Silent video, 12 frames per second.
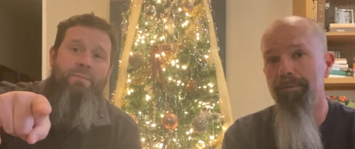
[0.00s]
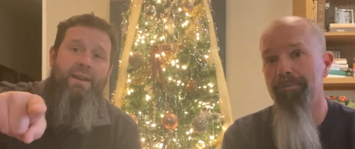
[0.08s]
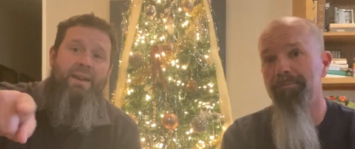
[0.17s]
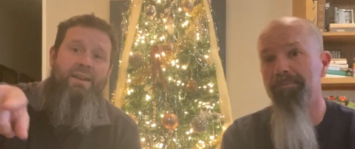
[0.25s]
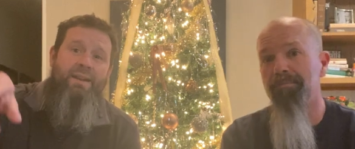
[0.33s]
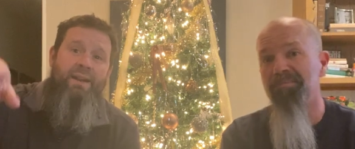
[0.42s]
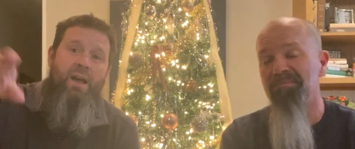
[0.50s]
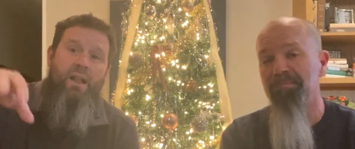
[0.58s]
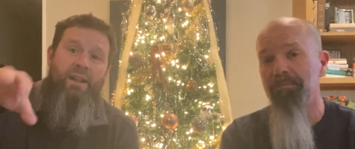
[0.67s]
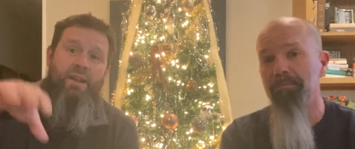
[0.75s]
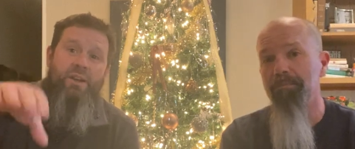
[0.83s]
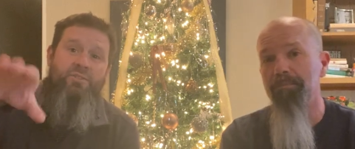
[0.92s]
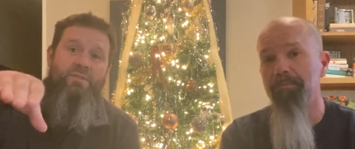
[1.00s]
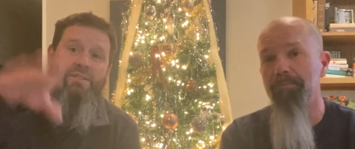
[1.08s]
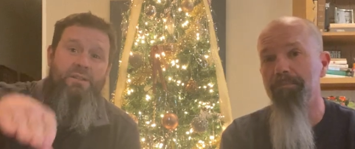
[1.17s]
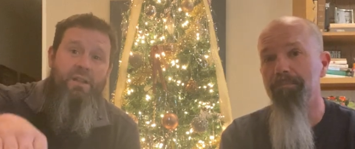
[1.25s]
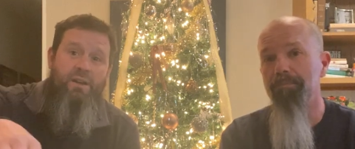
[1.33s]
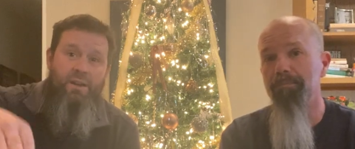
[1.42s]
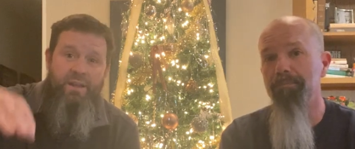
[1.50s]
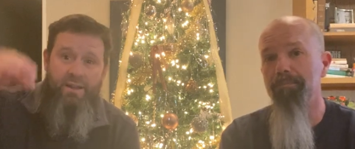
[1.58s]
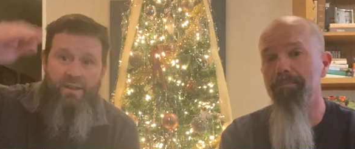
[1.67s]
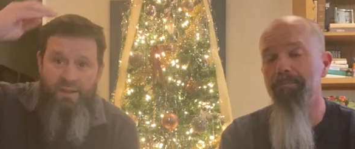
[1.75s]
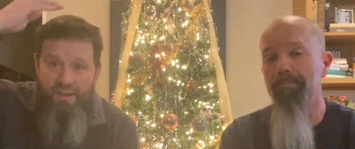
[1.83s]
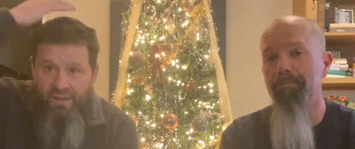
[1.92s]
Speaker 1: Medlin at Holly Country Salon,
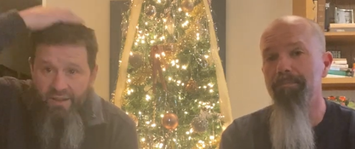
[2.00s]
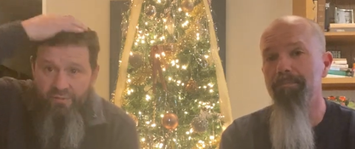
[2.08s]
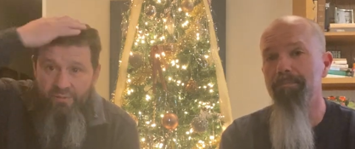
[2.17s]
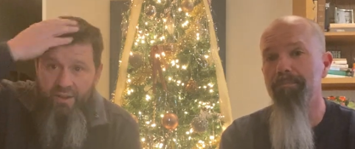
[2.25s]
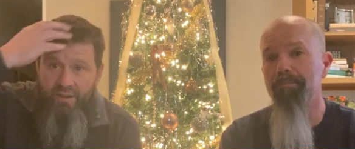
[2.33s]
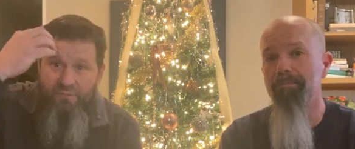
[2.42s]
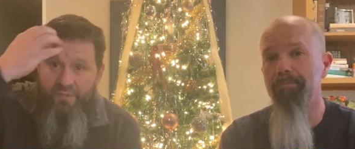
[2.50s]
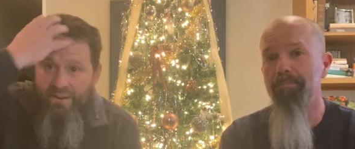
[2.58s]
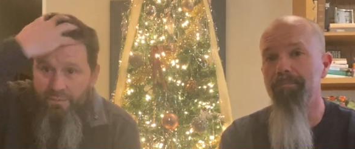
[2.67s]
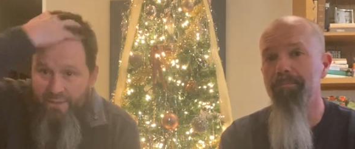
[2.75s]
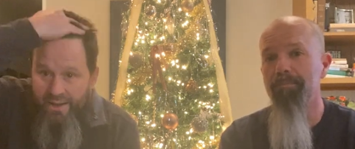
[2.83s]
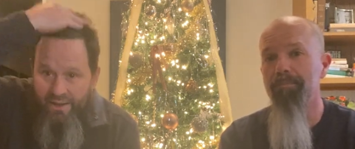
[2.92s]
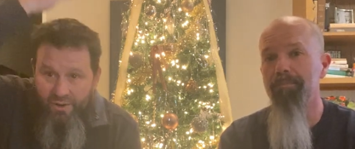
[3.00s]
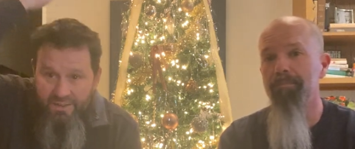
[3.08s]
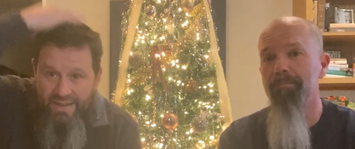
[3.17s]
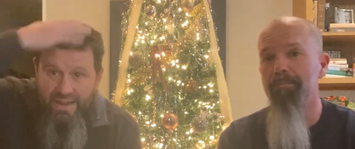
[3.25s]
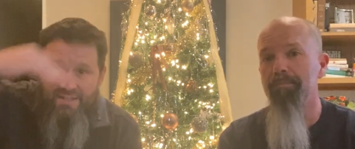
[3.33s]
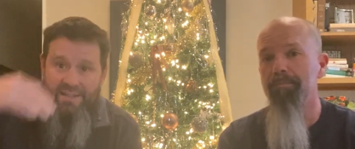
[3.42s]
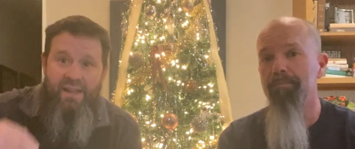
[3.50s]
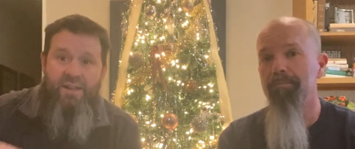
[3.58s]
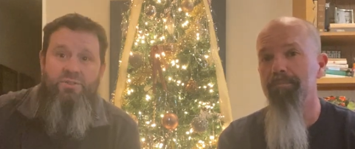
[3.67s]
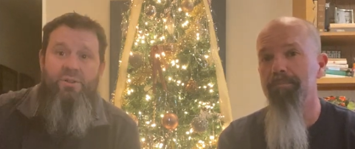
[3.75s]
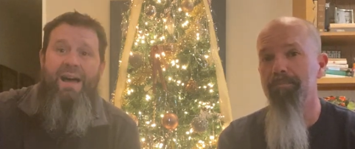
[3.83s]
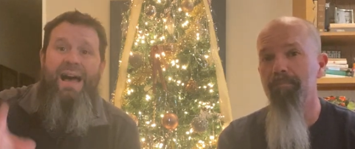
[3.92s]
uh, fitting me in her tight
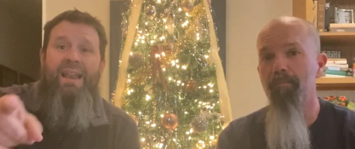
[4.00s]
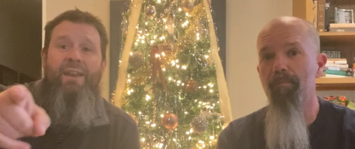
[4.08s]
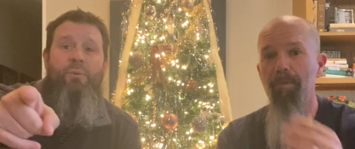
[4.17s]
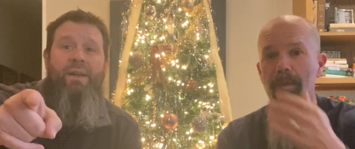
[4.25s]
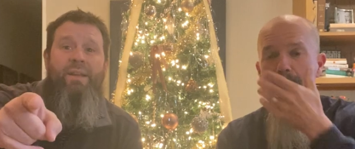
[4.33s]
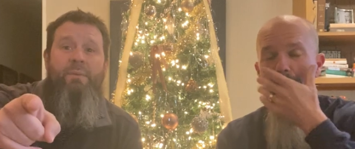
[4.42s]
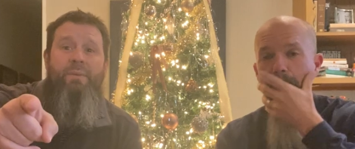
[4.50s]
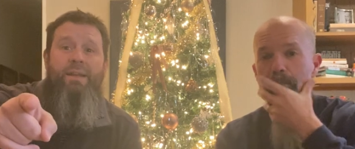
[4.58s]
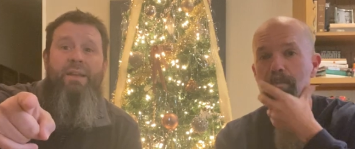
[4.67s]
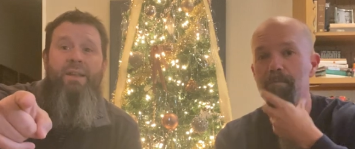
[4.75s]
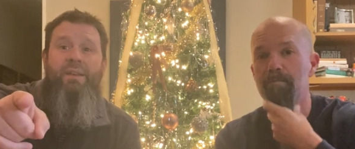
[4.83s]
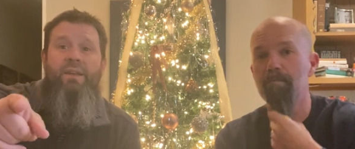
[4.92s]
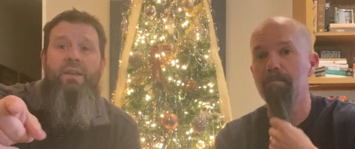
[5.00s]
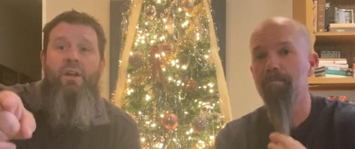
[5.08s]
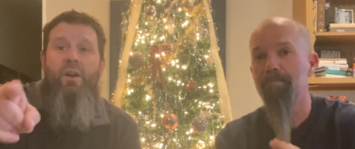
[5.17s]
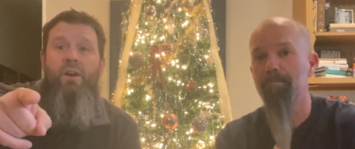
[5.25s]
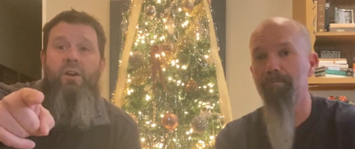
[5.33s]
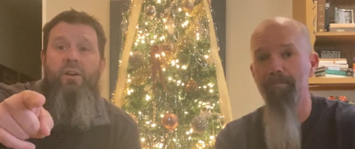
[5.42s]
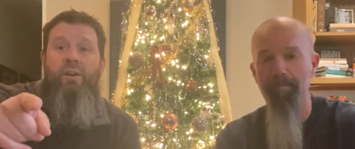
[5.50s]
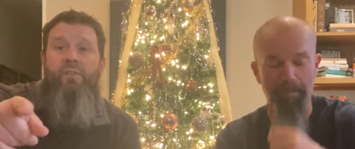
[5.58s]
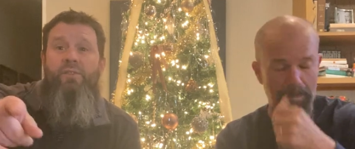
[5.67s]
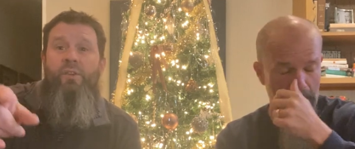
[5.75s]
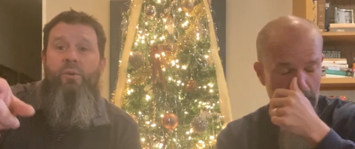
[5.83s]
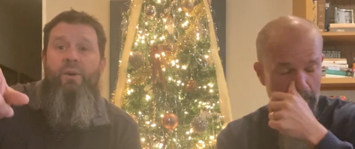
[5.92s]
schedule. I highly recommend her if
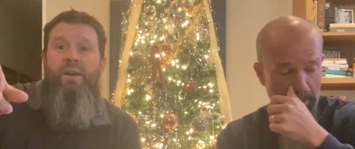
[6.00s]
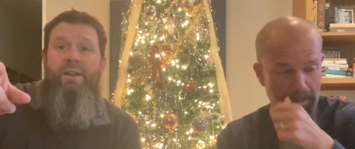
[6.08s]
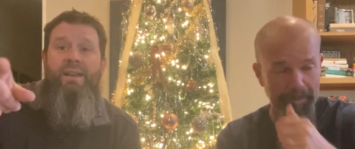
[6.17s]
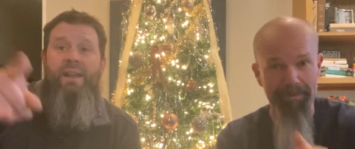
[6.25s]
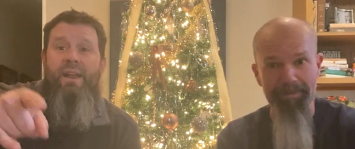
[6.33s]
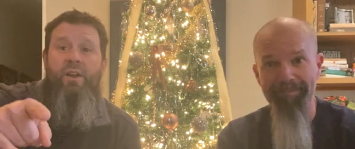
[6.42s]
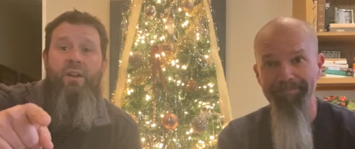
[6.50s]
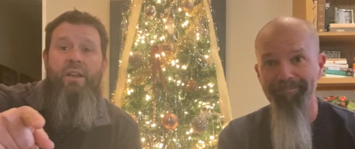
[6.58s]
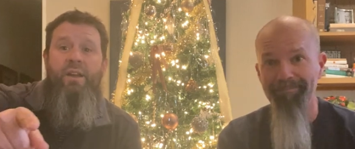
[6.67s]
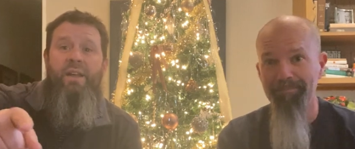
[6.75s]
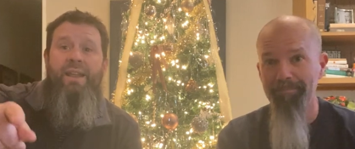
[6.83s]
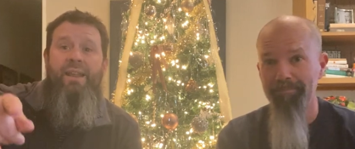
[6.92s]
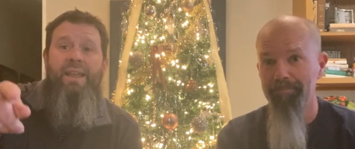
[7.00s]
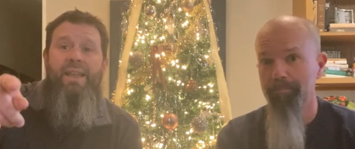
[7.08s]
you uh, need a haircut.